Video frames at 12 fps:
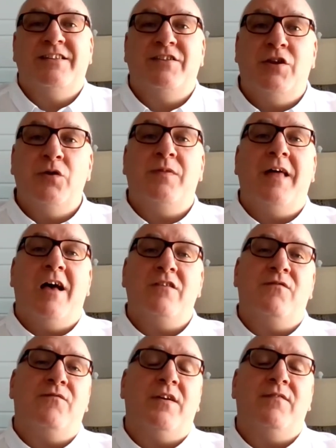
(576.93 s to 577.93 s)

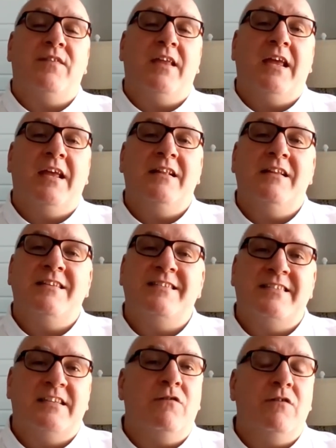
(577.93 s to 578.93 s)
2015
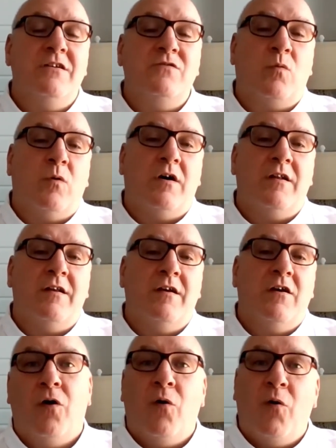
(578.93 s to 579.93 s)
Series 1,
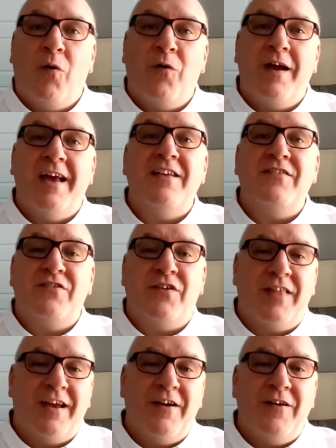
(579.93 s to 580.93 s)
Jorge
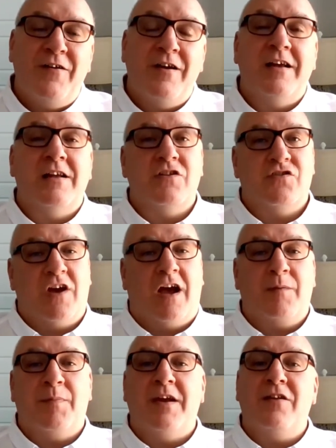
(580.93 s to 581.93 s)
Soler,
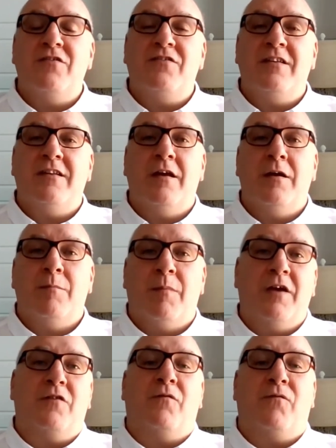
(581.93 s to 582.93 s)
Jock Peterson,
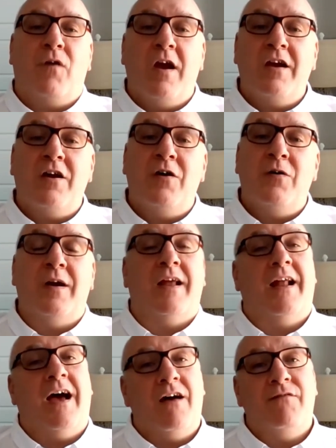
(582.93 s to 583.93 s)
Michael Franco,
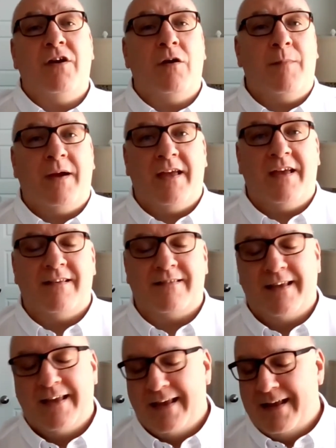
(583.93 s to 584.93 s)
and Javier Baez.
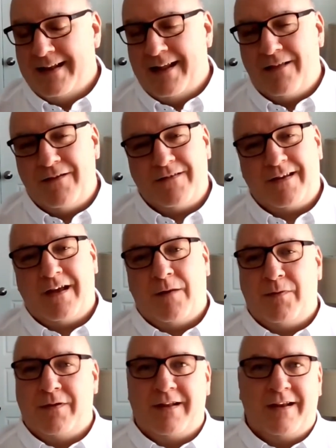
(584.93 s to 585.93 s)
Now, there's a
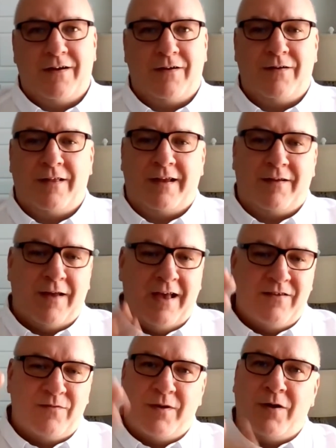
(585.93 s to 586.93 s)
couple in here, like,
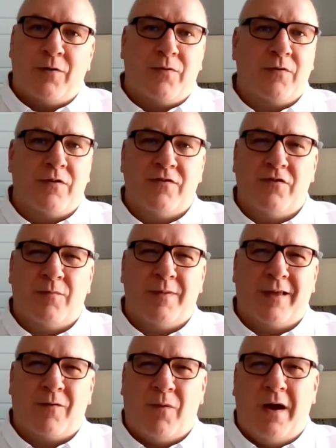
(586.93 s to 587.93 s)
as we go through these, you'll
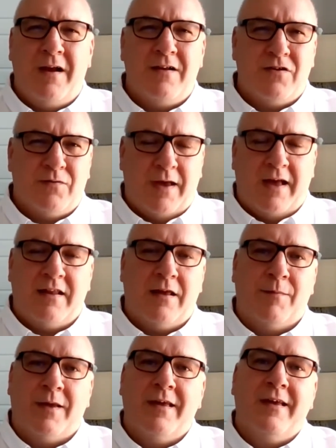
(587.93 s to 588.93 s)
be like, why did you add him?